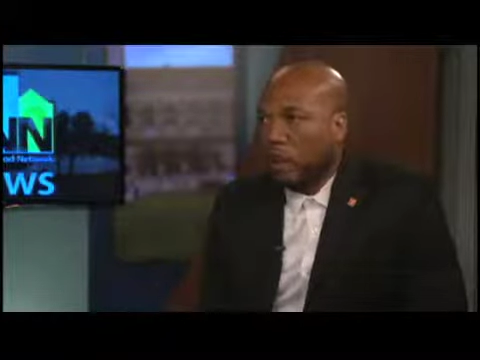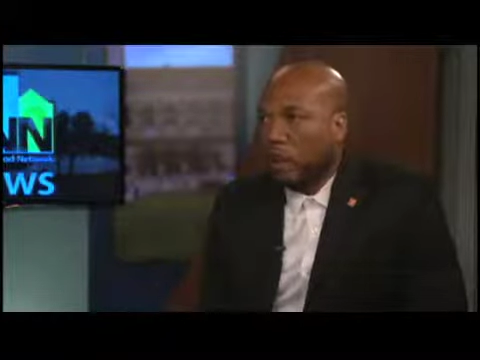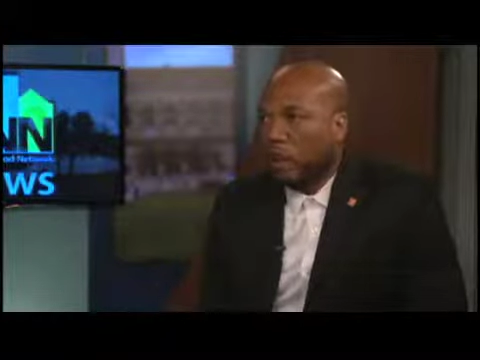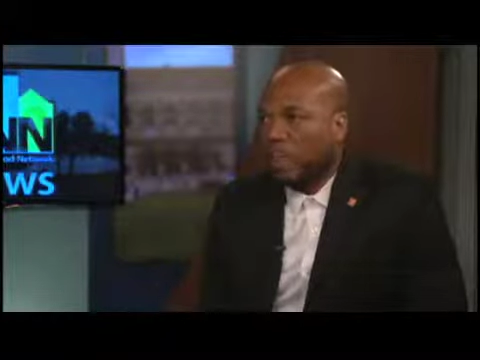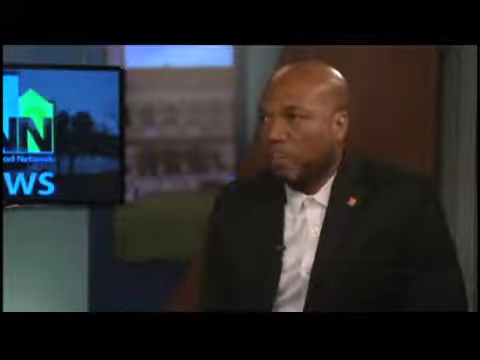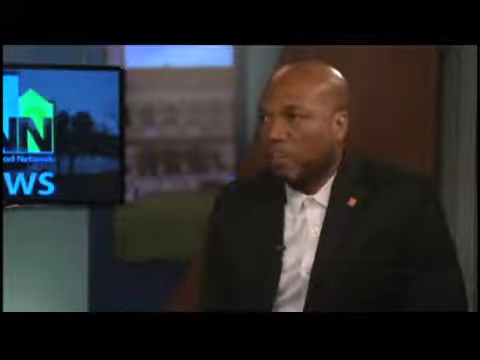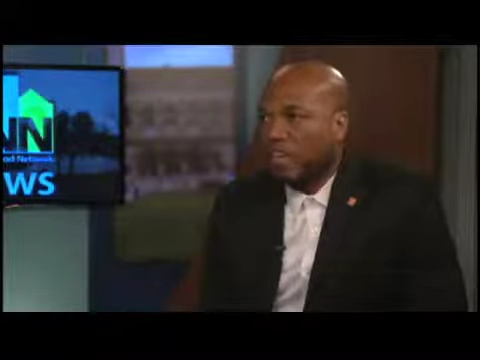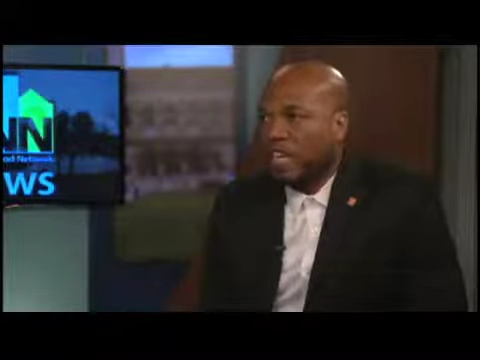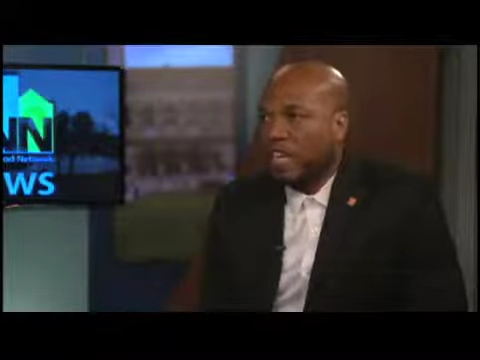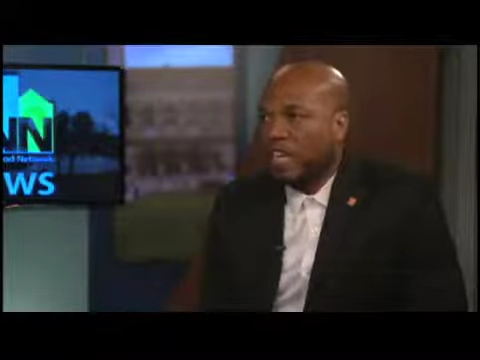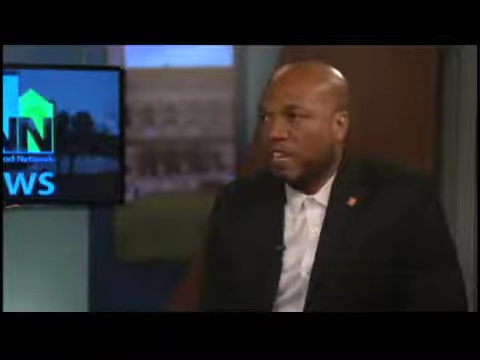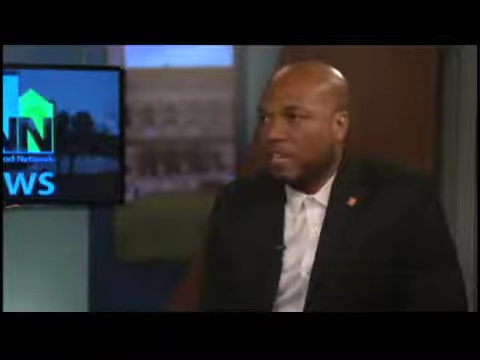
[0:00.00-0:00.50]

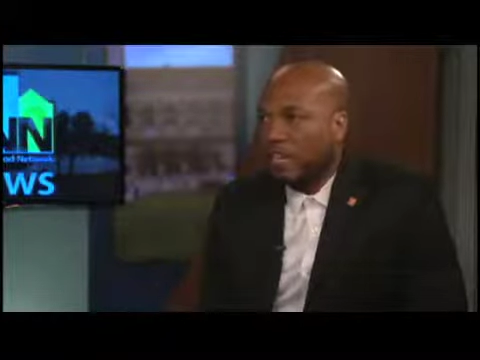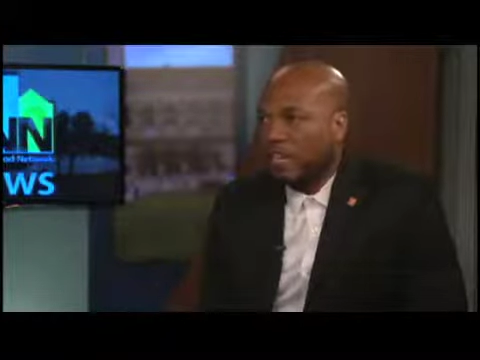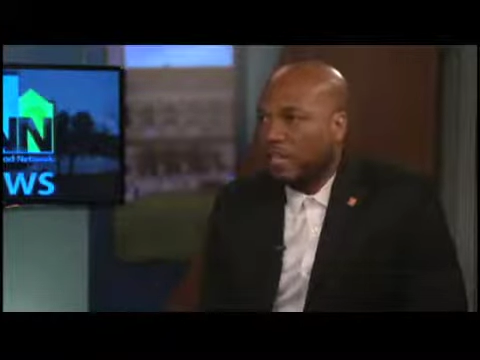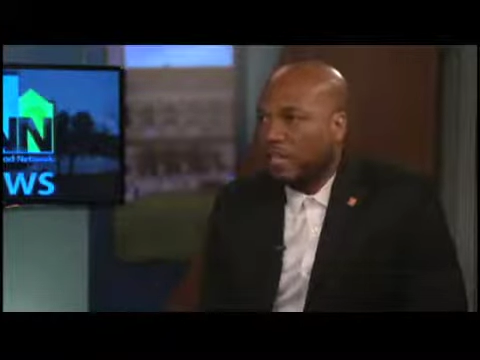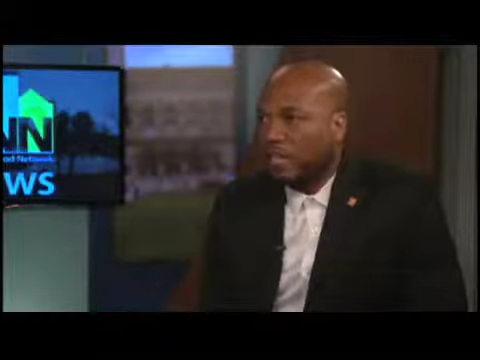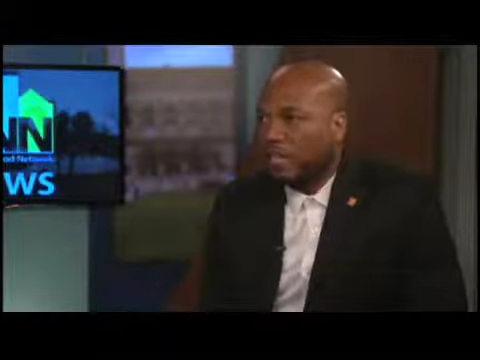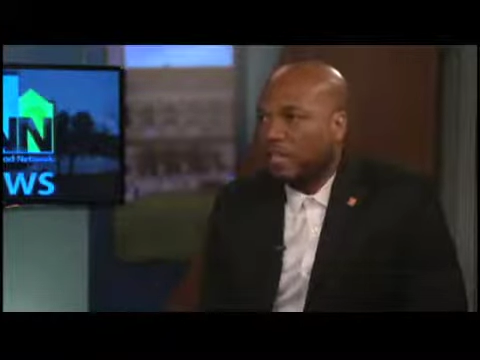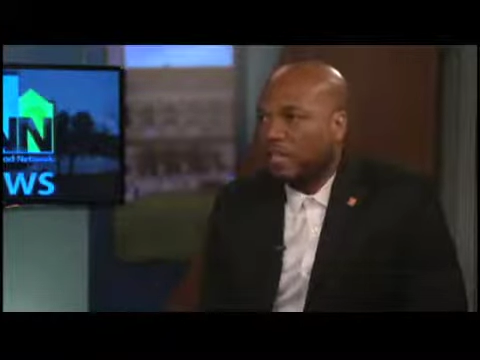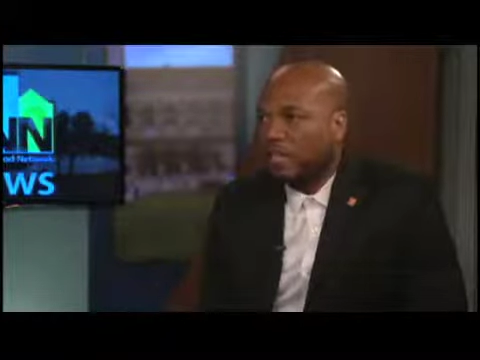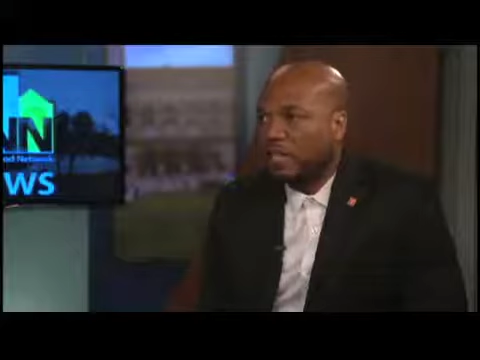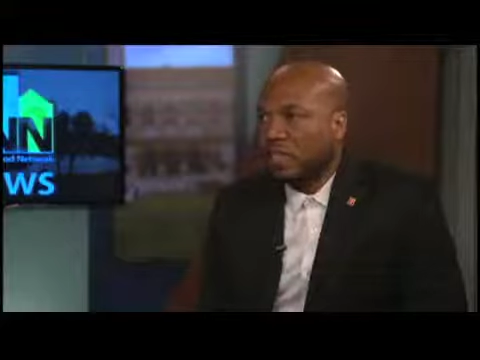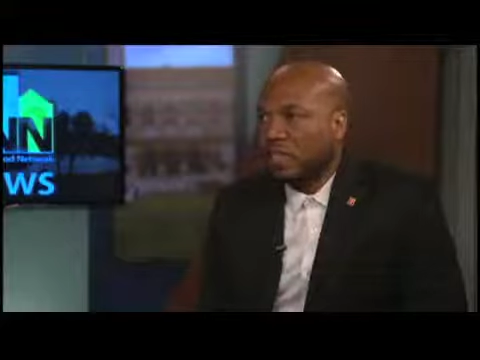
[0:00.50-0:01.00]
our state
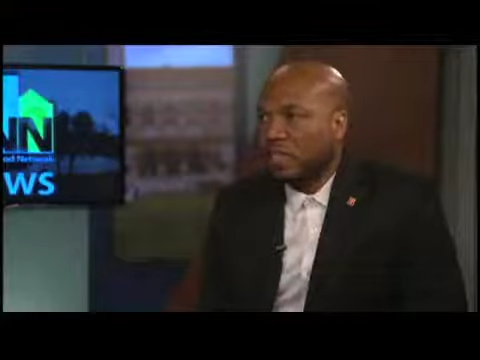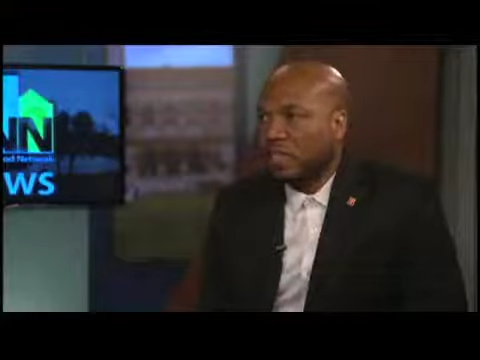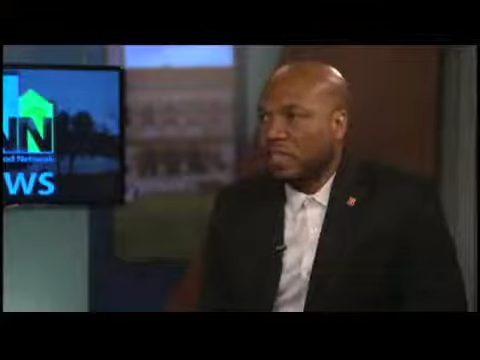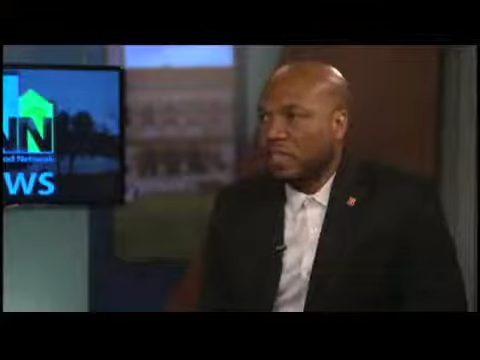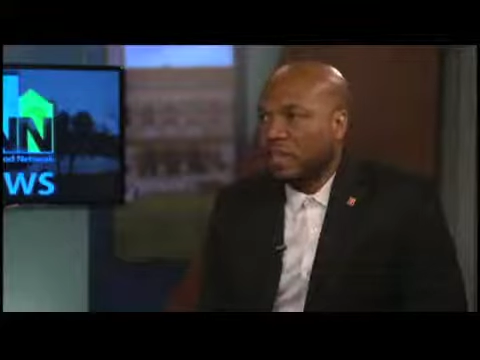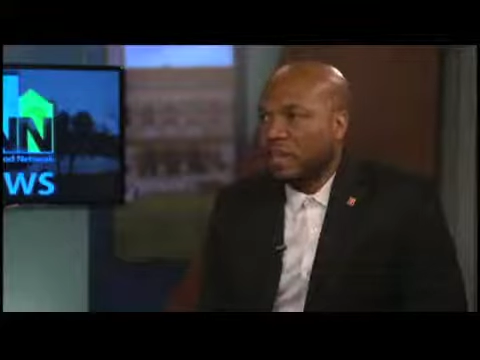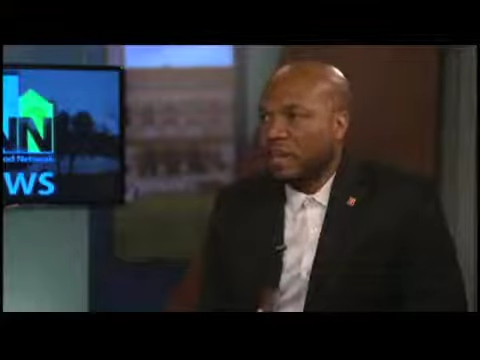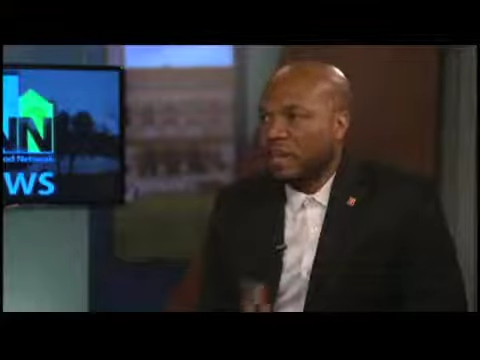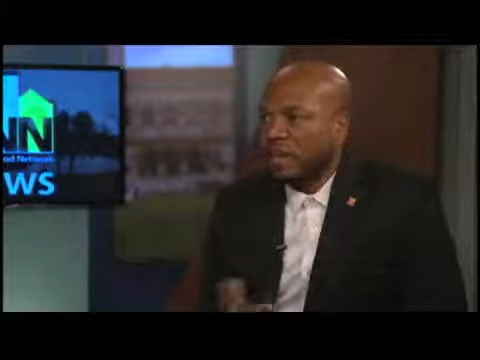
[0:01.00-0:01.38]
legislatures.